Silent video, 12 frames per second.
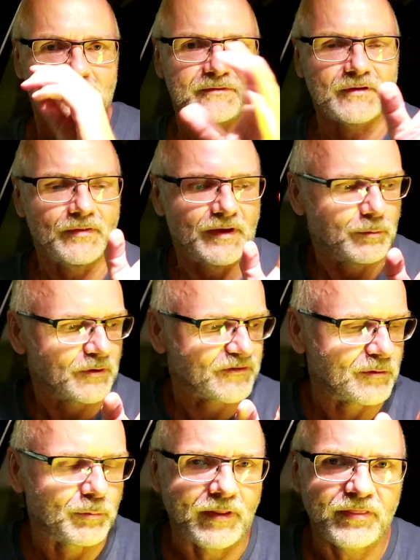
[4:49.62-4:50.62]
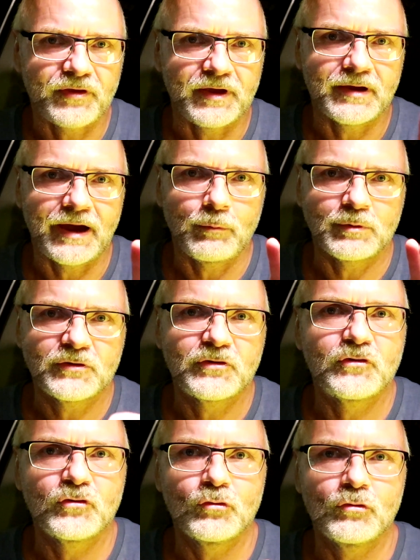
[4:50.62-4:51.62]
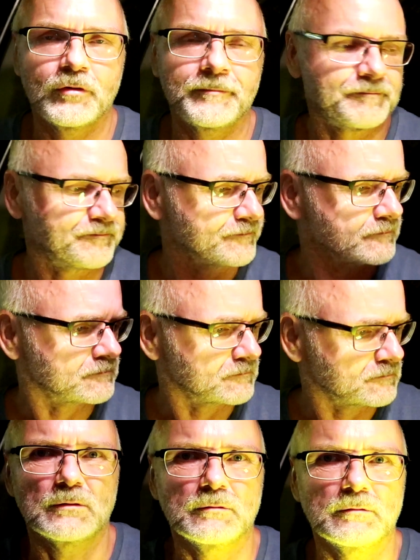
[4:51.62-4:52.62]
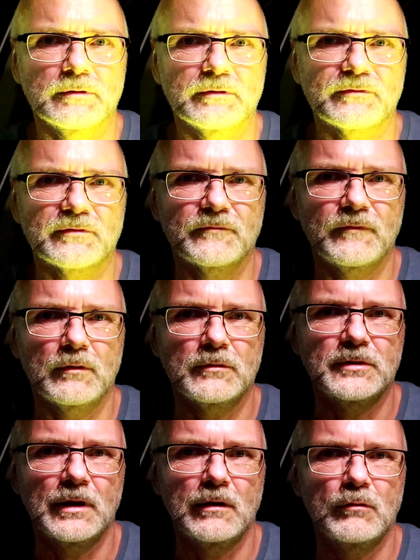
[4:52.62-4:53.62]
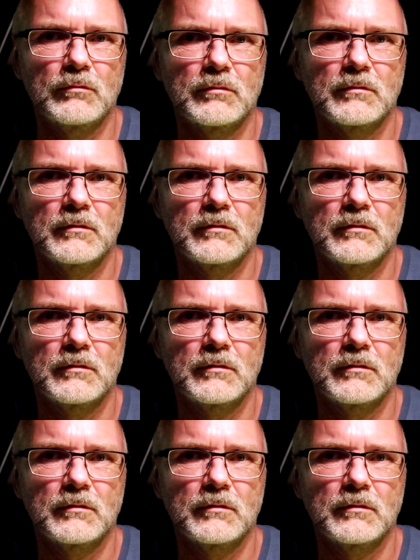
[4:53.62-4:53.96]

So that was the one thing I wanted to do. Oh, this is very yellow.